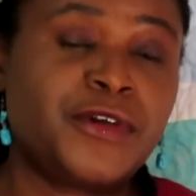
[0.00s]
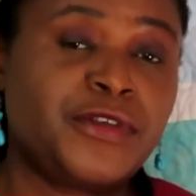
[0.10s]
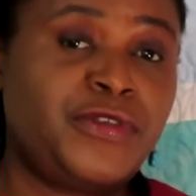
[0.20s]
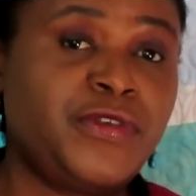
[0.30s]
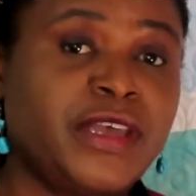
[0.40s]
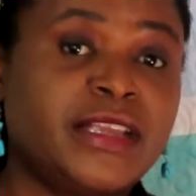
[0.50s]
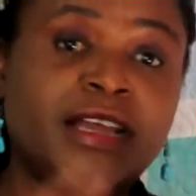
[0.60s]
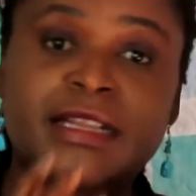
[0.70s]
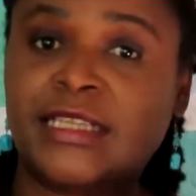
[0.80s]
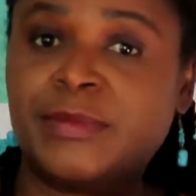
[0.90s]
you can
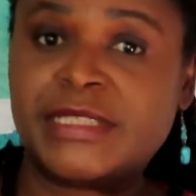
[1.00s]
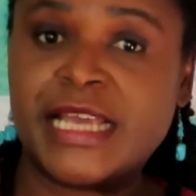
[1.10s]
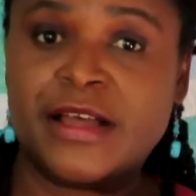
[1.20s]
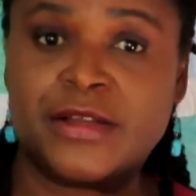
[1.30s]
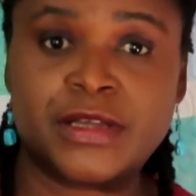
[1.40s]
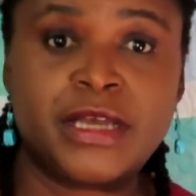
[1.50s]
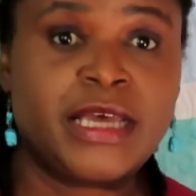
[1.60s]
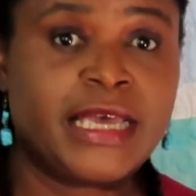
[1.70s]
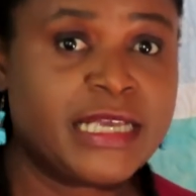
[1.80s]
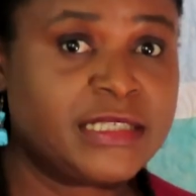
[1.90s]
cut them down
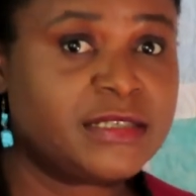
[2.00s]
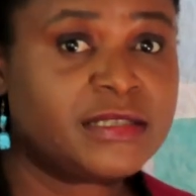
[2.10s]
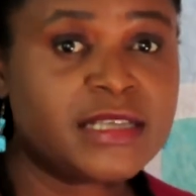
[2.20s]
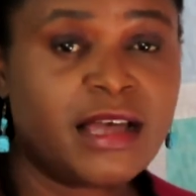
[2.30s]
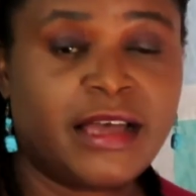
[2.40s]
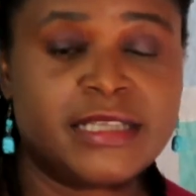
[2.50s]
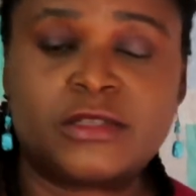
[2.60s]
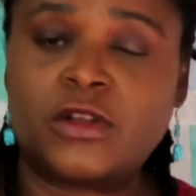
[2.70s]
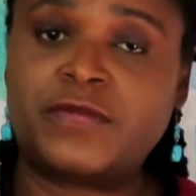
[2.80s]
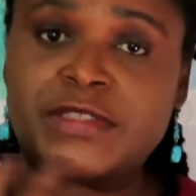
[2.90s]
into the size and
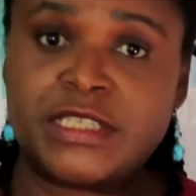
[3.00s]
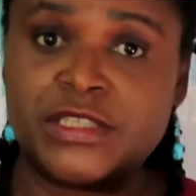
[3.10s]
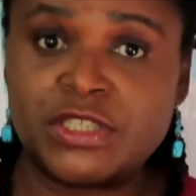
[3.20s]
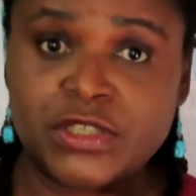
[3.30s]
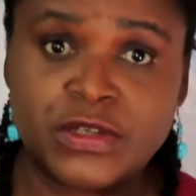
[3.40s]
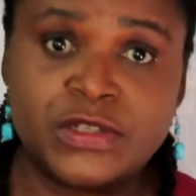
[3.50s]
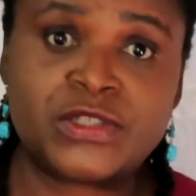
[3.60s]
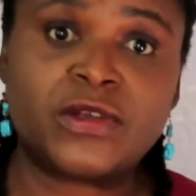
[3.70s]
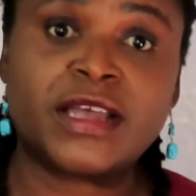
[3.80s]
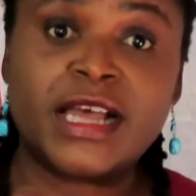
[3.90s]
obviously choose
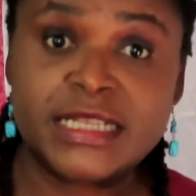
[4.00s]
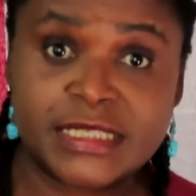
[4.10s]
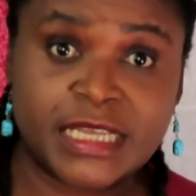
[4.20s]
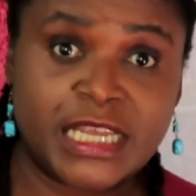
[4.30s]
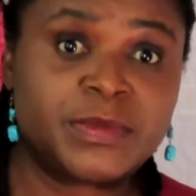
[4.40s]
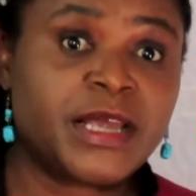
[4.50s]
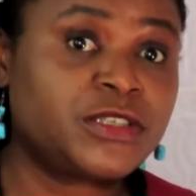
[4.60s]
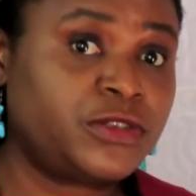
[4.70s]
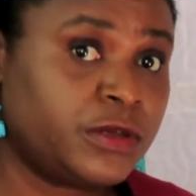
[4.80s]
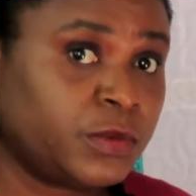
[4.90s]
your color scheme that
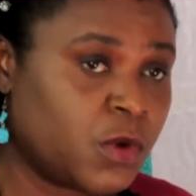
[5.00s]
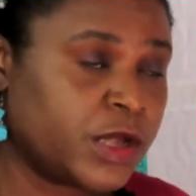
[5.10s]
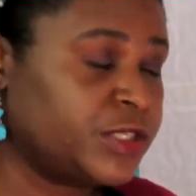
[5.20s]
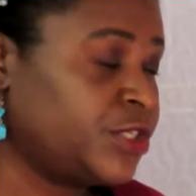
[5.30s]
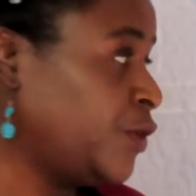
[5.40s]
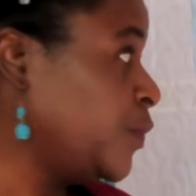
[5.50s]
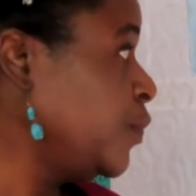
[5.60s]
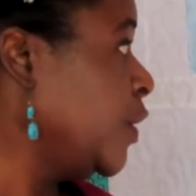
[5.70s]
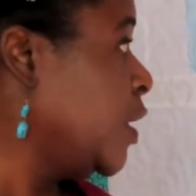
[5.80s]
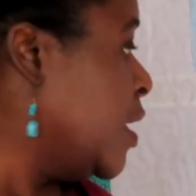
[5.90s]
you'd want to.
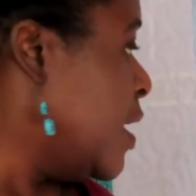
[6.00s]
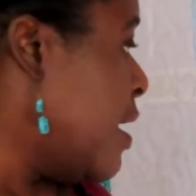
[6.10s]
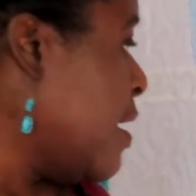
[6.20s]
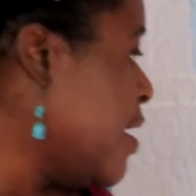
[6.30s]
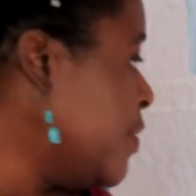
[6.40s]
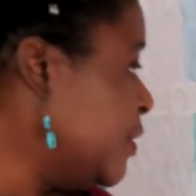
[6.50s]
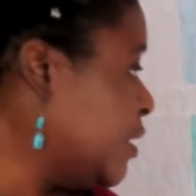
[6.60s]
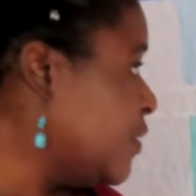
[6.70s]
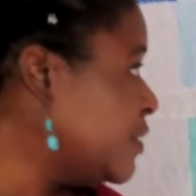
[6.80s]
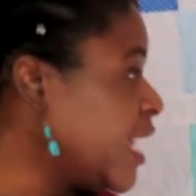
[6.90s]
And
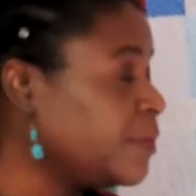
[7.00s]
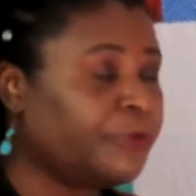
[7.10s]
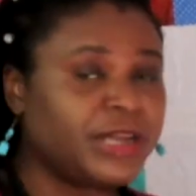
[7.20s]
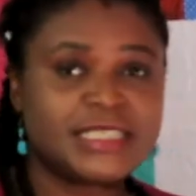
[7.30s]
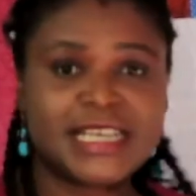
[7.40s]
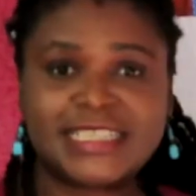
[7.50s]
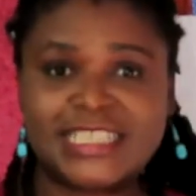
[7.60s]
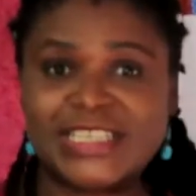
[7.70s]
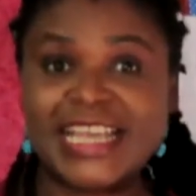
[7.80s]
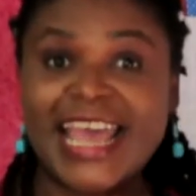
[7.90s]
so that brings us to
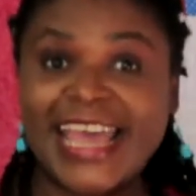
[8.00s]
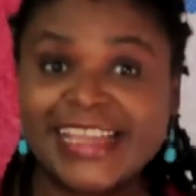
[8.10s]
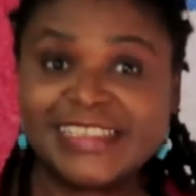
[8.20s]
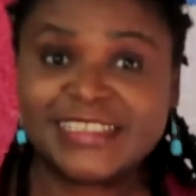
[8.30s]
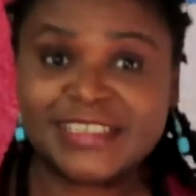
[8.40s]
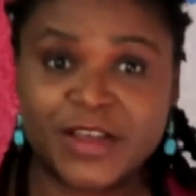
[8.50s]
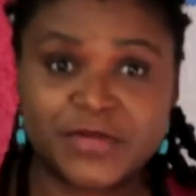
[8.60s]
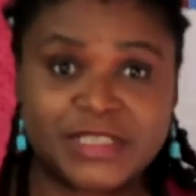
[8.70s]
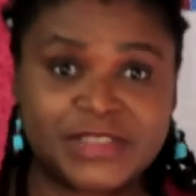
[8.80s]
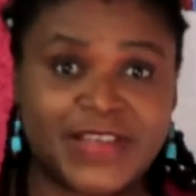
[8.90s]
the end of
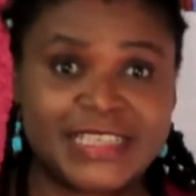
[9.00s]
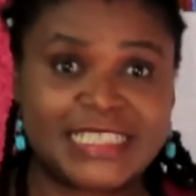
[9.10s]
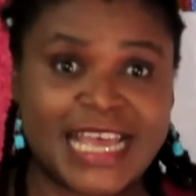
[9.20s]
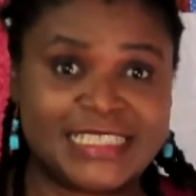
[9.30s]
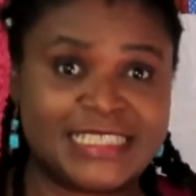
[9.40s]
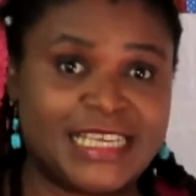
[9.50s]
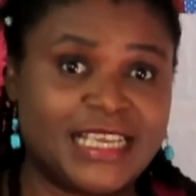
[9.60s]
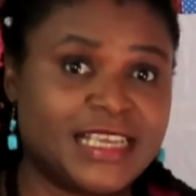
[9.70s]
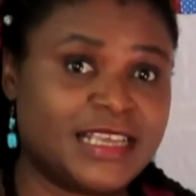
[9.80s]
this fantastic